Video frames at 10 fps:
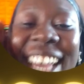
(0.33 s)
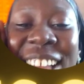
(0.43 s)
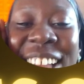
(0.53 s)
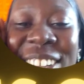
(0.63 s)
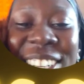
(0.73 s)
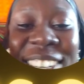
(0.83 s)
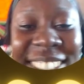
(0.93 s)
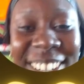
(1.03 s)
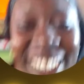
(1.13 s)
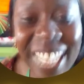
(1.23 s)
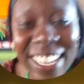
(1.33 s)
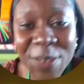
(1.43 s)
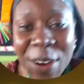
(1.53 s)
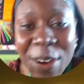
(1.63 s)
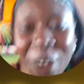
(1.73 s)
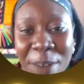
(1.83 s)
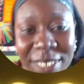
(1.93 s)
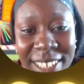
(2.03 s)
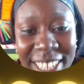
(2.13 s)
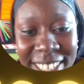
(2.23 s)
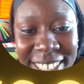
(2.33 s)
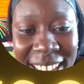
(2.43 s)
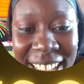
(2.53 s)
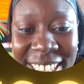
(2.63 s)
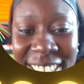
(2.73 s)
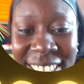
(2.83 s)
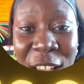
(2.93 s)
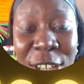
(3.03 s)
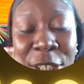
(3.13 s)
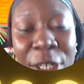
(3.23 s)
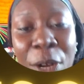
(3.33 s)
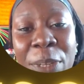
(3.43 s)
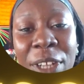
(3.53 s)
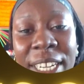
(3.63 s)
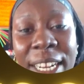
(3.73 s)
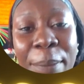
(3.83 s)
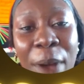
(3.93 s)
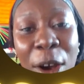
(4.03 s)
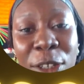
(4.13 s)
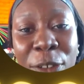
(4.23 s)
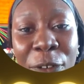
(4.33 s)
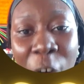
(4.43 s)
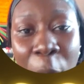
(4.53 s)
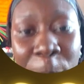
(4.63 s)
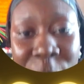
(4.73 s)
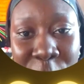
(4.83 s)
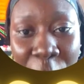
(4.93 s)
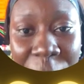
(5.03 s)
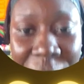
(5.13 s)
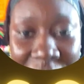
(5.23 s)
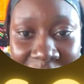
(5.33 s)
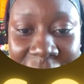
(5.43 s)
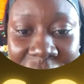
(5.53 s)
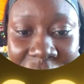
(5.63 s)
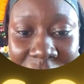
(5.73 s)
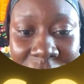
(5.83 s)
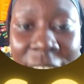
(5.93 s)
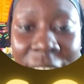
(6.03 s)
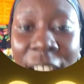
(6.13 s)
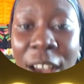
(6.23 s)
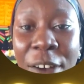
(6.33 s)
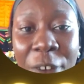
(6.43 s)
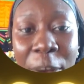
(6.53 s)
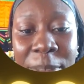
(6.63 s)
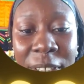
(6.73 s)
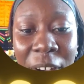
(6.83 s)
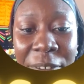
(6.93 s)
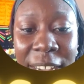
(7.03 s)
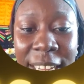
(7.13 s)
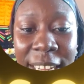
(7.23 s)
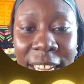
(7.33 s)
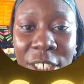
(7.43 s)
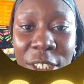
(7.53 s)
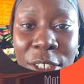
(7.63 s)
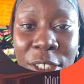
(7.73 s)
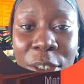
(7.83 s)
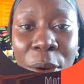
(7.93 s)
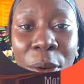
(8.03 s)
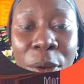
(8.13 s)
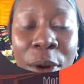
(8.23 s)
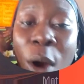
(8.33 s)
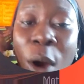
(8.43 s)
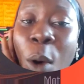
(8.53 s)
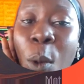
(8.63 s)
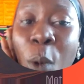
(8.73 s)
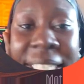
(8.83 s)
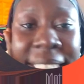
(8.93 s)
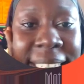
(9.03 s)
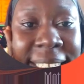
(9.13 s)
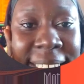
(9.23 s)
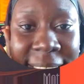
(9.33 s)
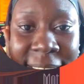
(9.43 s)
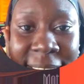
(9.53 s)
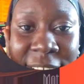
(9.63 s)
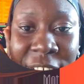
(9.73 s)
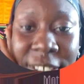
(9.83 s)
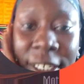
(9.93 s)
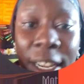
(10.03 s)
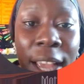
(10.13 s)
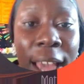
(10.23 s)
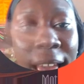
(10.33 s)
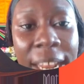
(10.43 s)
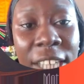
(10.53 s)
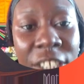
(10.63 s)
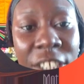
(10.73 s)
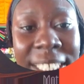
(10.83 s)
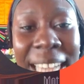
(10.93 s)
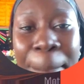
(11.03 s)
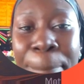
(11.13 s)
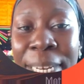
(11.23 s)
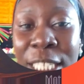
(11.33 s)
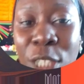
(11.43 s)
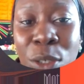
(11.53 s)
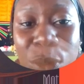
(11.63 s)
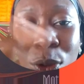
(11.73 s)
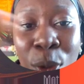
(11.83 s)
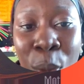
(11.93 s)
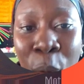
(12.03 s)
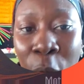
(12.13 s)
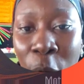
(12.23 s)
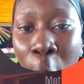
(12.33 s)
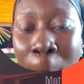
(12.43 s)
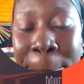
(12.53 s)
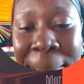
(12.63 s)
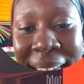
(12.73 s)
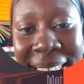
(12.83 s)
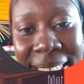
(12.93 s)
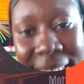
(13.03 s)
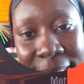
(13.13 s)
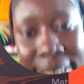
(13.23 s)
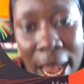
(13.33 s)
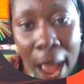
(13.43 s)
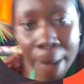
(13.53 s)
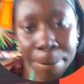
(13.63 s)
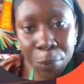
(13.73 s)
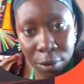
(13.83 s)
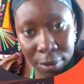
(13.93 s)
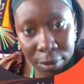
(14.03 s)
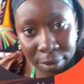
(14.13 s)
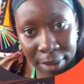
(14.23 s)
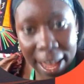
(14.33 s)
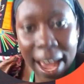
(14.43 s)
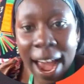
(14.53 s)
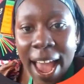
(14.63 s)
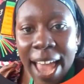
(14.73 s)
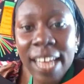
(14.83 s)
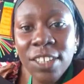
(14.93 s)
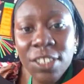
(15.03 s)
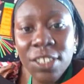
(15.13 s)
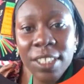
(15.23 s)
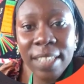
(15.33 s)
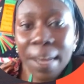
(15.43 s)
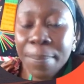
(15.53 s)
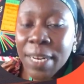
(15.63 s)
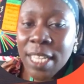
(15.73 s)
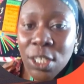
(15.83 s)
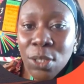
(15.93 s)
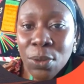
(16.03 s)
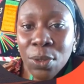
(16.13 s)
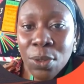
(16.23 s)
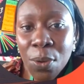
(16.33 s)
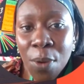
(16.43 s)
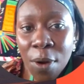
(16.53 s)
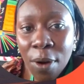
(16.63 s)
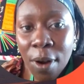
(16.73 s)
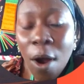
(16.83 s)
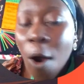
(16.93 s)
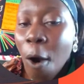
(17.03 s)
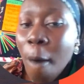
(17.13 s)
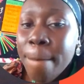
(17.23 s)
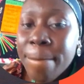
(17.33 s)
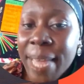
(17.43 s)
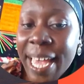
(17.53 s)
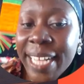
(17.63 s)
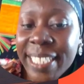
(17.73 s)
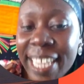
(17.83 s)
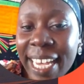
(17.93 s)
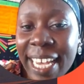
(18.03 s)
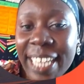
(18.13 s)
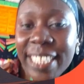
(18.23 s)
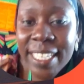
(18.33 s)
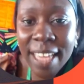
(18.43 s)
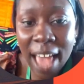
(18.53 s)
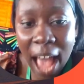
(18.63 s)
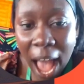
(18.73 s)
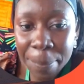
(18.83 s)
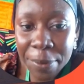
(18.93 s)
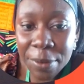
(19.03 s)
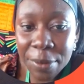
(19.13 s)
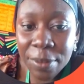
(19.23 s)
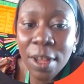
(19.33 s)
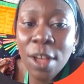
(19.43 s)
Hello, young scholars. Welcome to today's class. Today, we'll be talking about forms of energy. Forms of energy. So, what is energy? Energy is the ability to do work or make things happen. Energy is the ability to do work or make things happen.